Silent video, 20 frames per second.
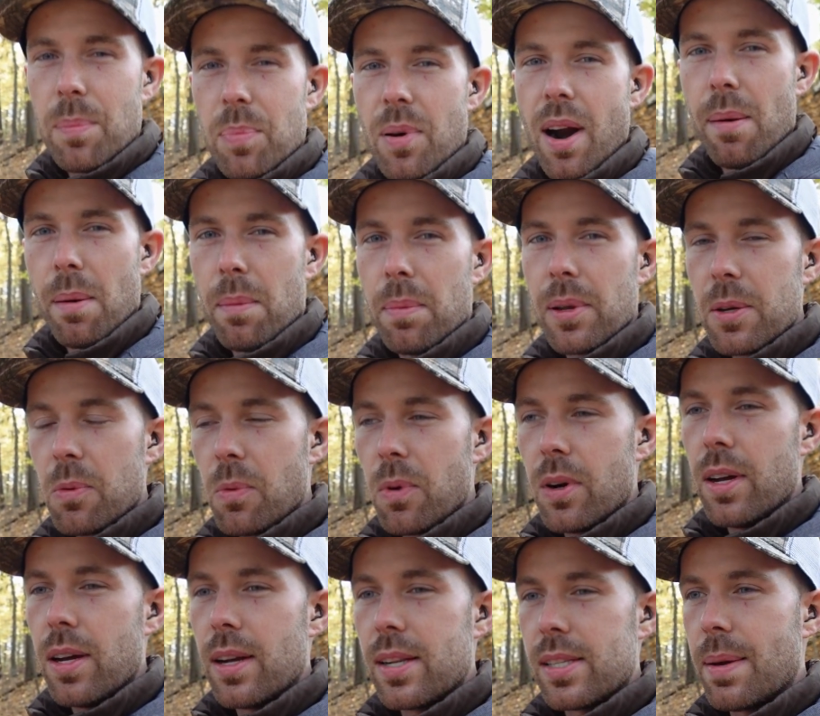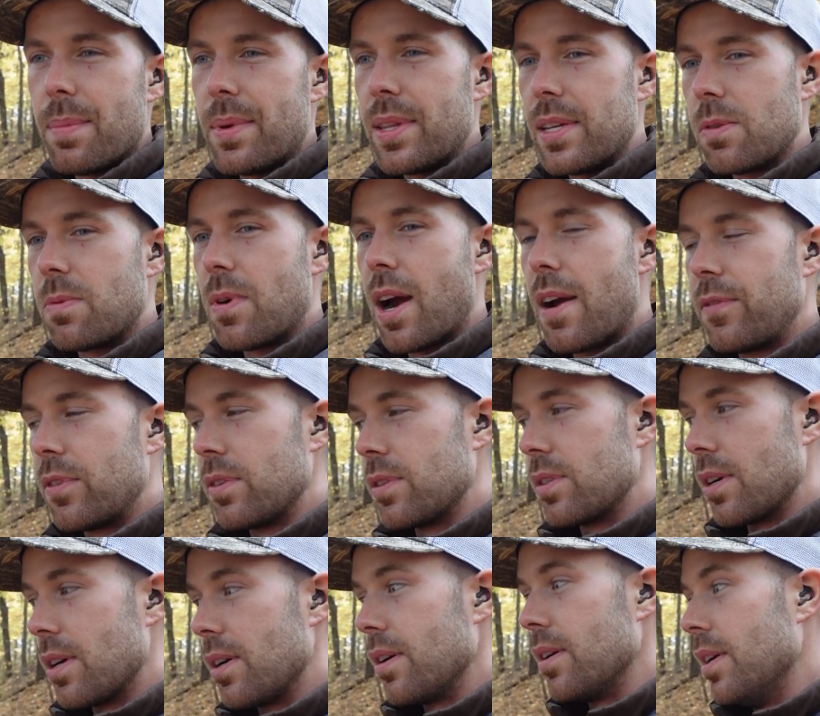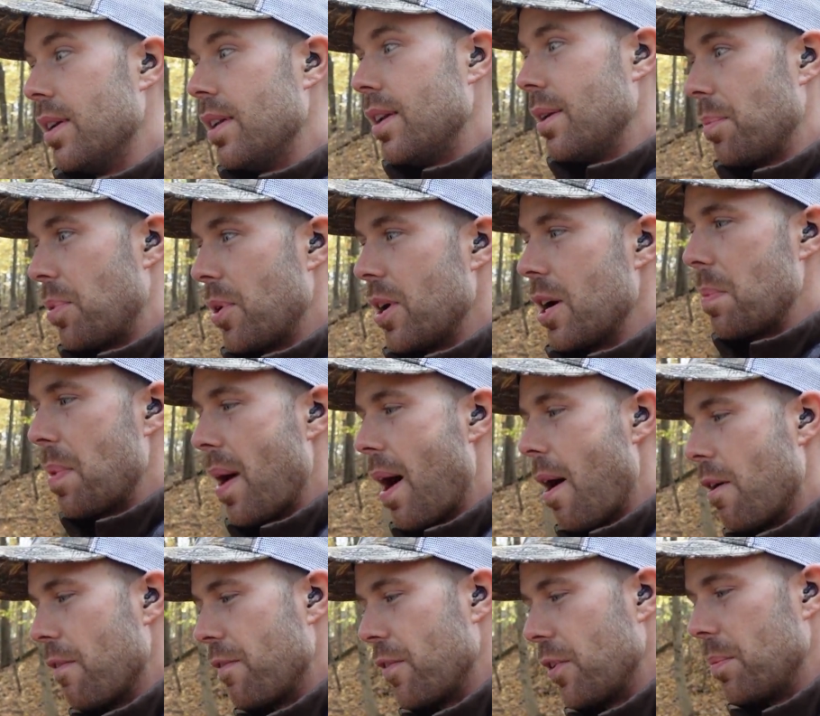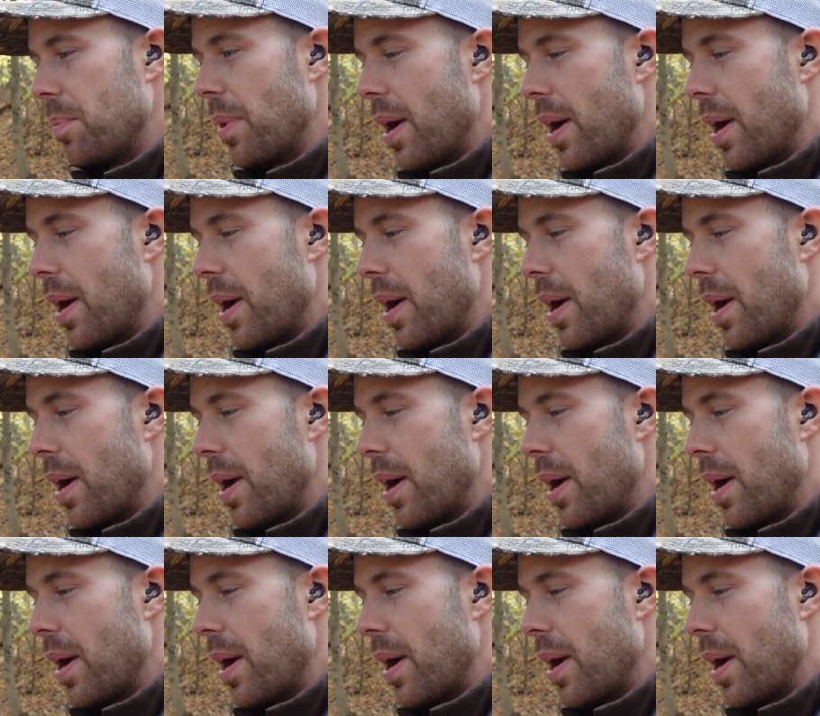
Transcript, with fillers: it probably would. Some of these rifles are pretty powerful,